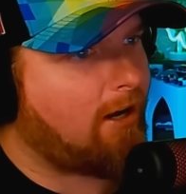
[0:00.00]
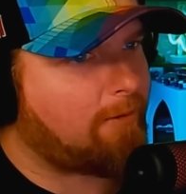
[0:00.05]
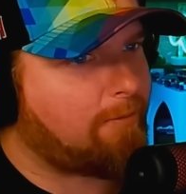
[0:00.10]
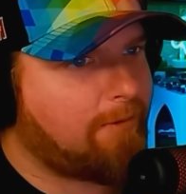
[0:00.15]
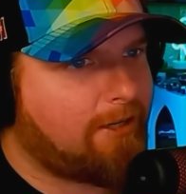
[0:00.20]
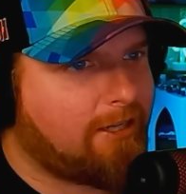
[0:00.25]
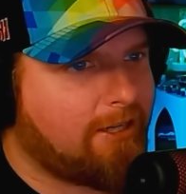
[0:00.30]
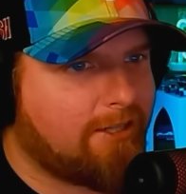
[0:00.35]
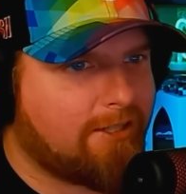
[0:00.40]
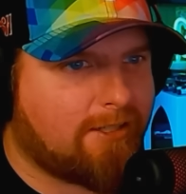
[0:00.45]

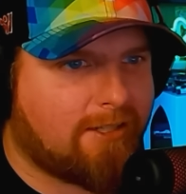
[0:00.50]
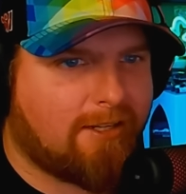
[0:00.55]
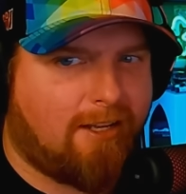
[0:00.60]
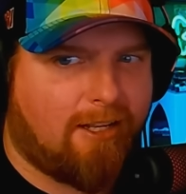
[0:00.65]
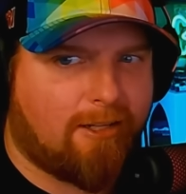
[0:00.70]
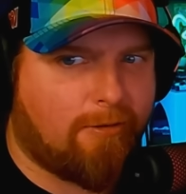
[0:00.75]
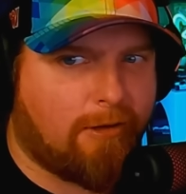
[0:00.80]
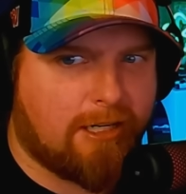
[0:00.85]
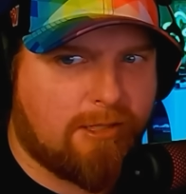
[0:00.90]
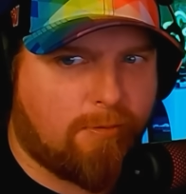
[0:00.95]
because
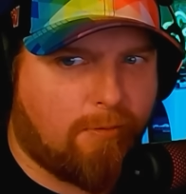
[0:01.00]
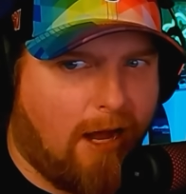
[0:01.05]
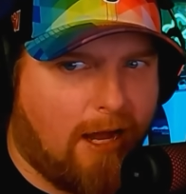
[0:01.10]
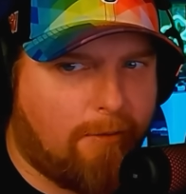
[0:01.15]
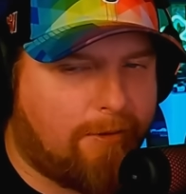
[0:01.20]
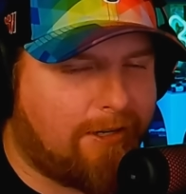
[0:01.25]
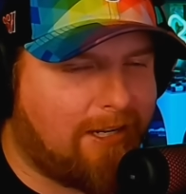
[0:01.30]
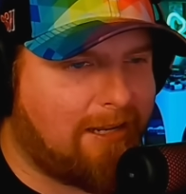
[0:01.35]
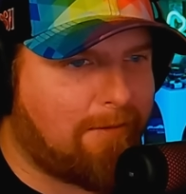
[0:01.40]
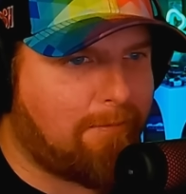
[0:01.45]
otherwise, why
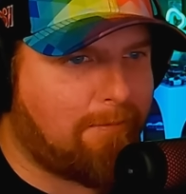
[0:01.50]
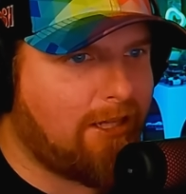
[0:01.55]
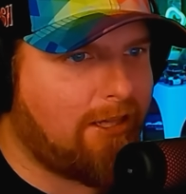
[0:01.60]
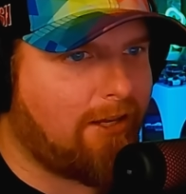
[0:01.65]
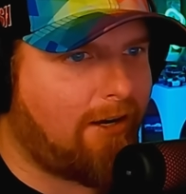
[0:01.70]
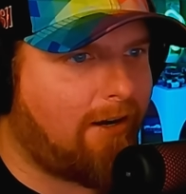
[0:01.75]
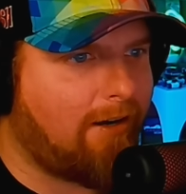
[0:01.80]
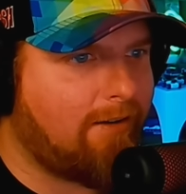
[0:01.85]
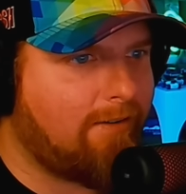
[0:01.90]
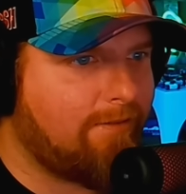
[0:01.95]
would they be
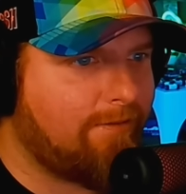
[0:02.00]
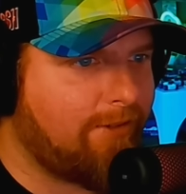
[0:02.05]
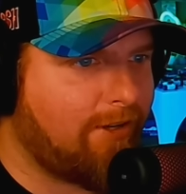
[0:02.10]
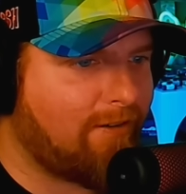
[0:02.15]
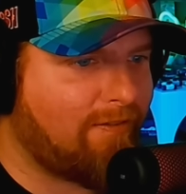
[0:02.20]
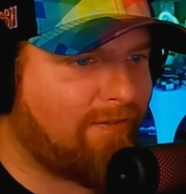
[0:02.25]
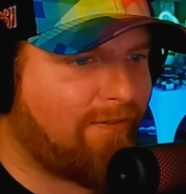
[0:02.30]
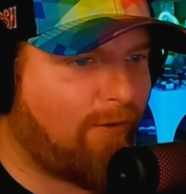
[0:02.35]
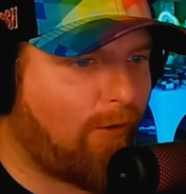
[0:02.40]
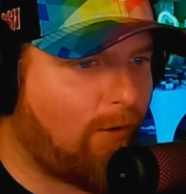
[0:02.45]
there?
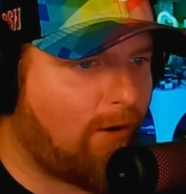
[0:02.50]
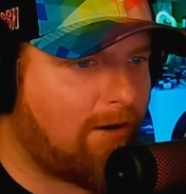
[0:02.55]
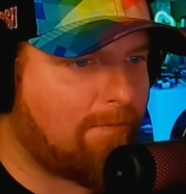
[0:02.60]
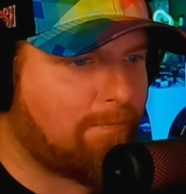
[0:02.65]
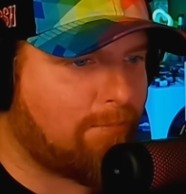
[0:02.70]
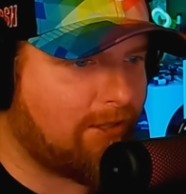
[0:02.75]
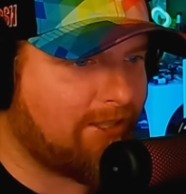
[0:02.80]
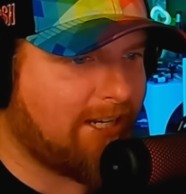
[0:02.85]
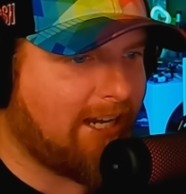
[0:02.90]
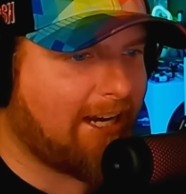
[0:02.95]
They're for
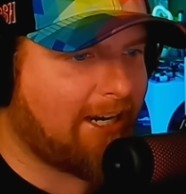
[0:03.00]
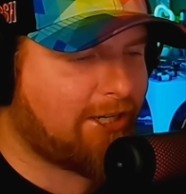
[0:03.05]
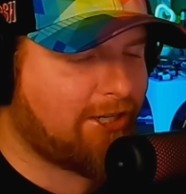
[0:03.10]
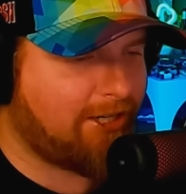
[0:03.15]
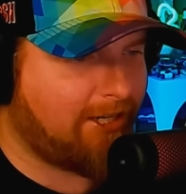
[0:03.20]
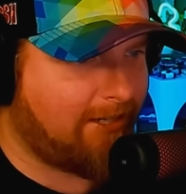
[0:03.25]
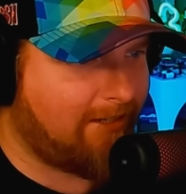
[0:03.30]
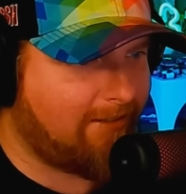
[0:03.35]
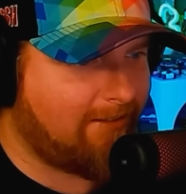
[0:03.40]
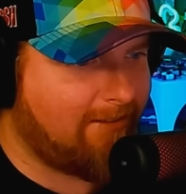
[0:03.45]

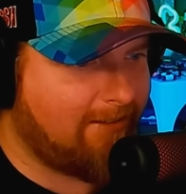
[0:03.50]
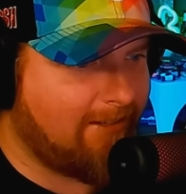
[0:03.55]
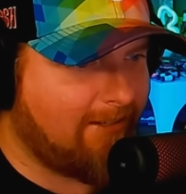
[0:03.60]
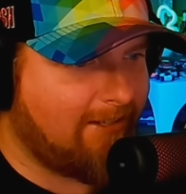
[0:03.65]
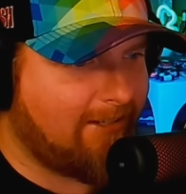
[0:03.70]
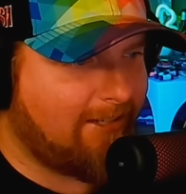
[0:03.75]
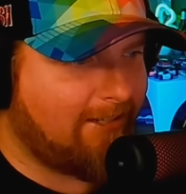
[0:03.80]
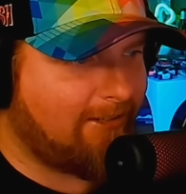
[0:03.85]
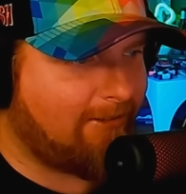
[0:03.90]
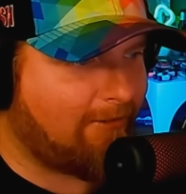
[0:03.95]
protection,
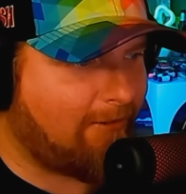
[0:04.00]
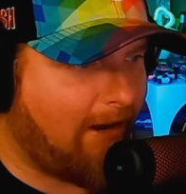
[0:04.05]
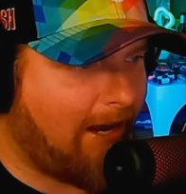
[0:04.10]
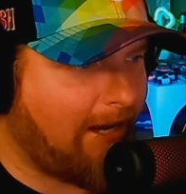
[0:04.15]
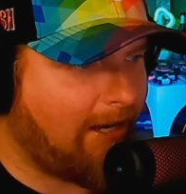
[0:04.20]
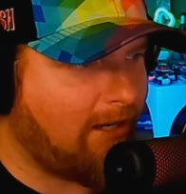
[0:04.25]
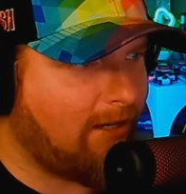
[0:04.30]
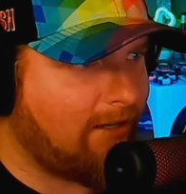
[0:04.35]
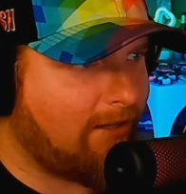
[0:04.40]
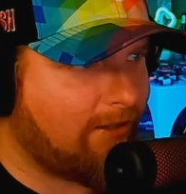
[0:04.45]

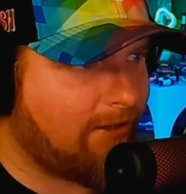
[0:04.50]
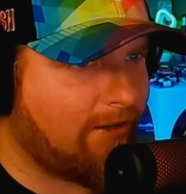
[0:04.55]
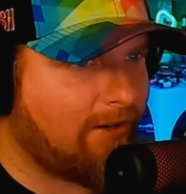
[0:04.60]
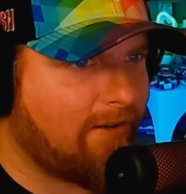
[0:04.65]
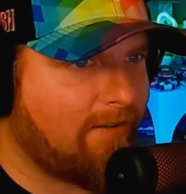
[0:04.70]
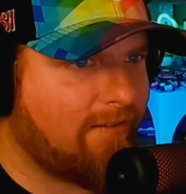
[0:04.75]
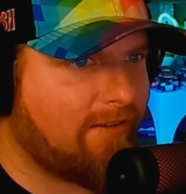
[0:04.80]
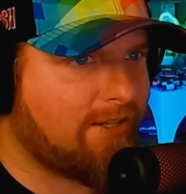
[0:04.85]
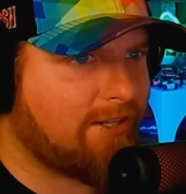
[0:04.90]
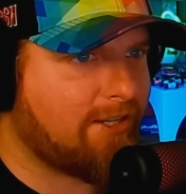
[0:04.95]
right?
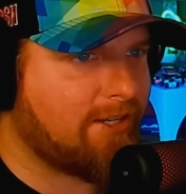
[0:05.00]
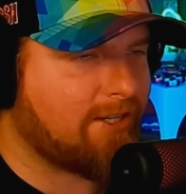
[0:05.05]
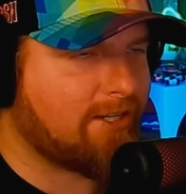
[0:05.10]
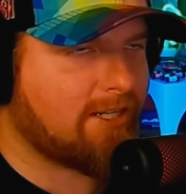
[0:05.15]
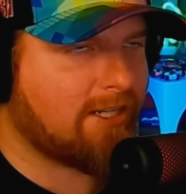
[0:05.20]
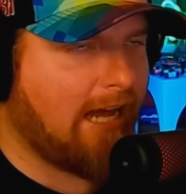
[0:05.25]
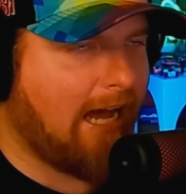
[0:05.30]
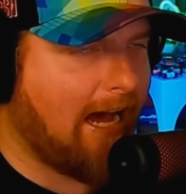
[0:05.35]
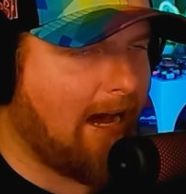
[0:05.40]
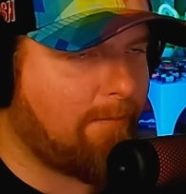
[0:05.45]
They're to
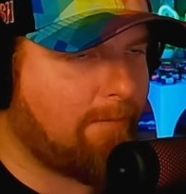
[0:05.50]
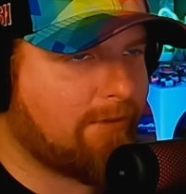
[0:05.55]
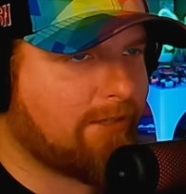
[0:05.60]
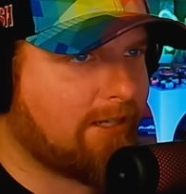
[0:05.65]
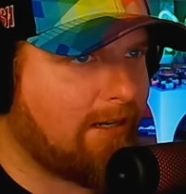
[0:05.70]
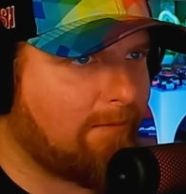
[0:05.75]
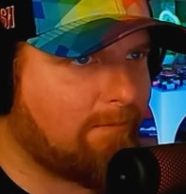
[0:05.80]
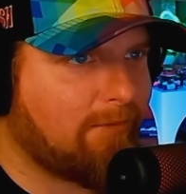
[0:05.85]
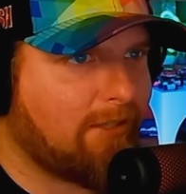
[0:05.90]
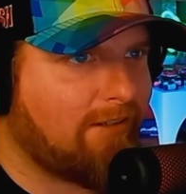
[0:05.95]
stop
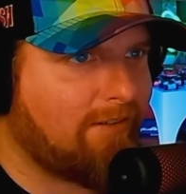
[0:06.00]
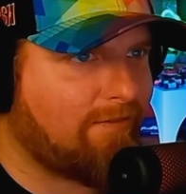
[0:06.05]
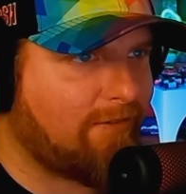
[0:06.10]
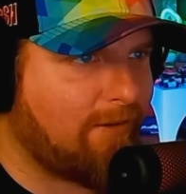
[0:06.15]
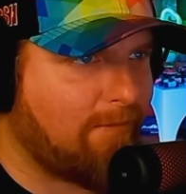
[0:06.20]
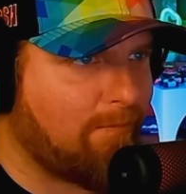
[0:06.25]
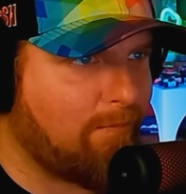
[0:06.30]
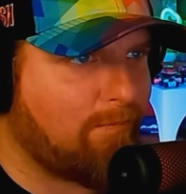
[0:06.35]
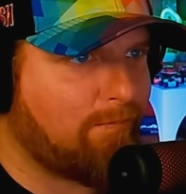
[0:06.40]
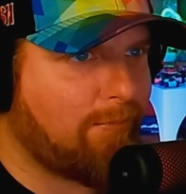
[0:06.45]
something
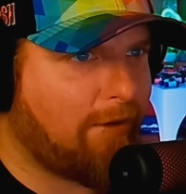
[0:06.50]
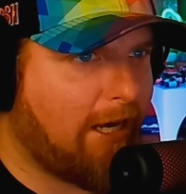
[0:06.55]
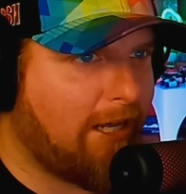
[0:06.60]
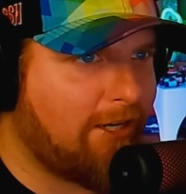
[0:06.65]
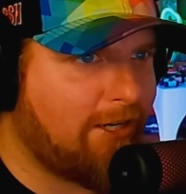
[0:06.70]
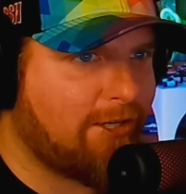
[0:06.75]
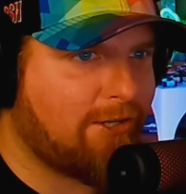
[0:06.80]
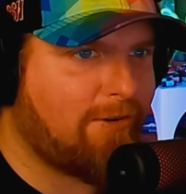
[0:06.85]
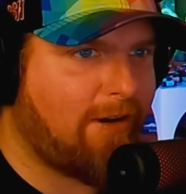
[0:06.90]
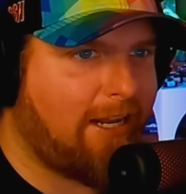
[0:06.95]
from
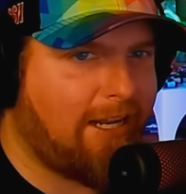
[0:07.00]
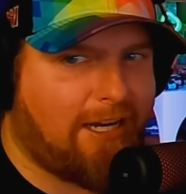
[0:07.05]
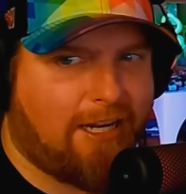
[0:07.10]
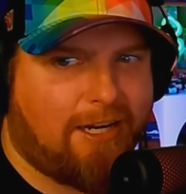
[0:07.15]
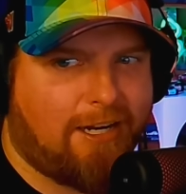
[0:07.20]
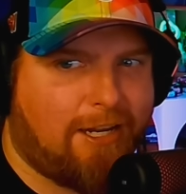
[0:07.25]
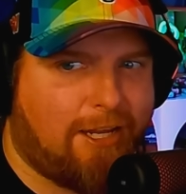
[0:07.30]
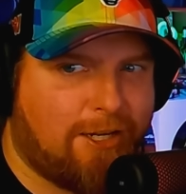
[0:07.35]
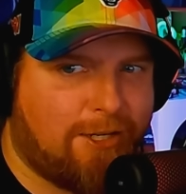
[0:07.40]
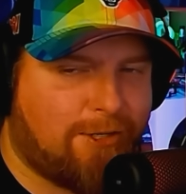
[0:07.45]

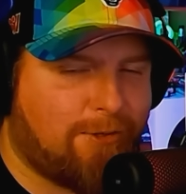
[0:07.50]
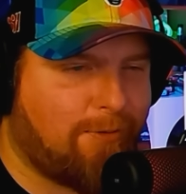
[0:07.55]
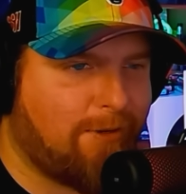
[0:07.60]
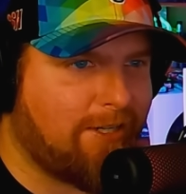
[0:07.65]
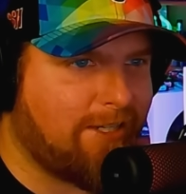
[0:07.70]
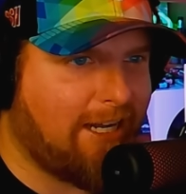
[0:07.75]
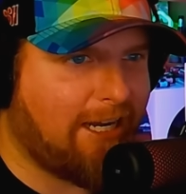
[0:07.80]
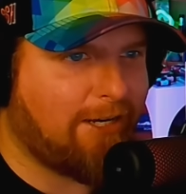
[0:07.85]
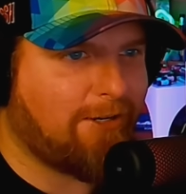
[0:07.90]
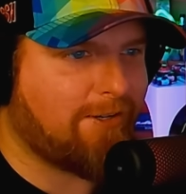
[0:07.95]
penetrating into a
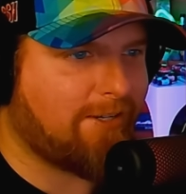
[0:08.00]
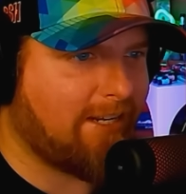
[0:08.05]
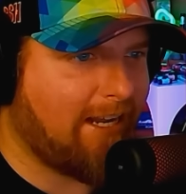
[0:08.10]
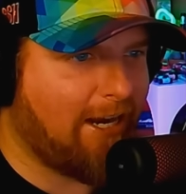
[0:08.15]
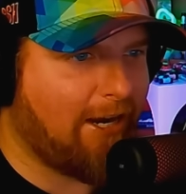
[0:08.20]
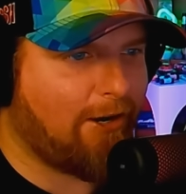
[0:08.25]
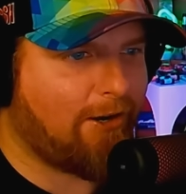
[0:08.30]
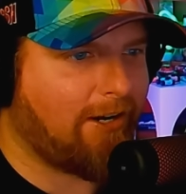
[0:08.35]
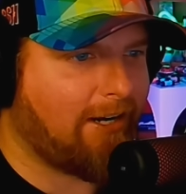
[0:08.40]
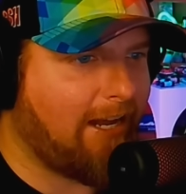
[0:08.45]
dangerous
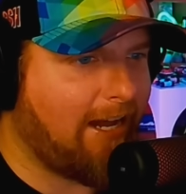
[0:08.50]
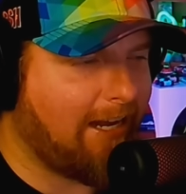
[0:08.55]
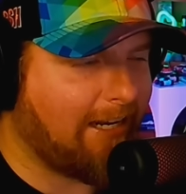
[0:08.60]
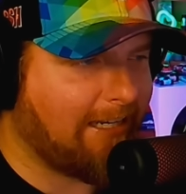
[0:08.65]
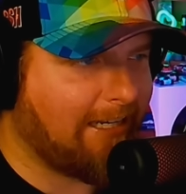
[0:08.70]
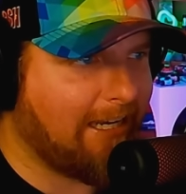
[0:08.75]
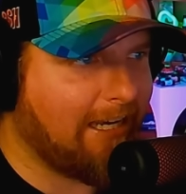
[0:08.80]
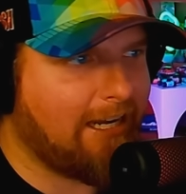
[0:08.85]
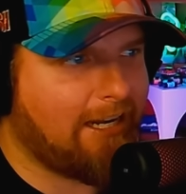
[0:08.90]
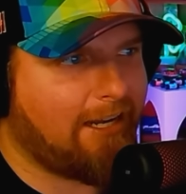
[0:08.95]
area. I
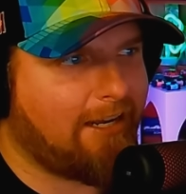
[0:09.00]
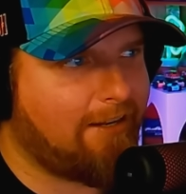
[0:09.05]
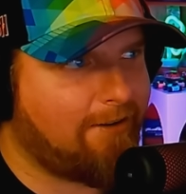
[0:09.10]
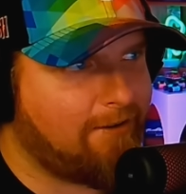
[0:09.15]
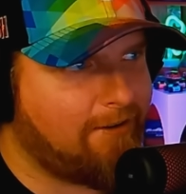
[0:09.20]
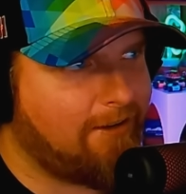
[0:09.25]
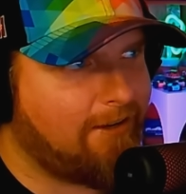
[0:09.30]
get it.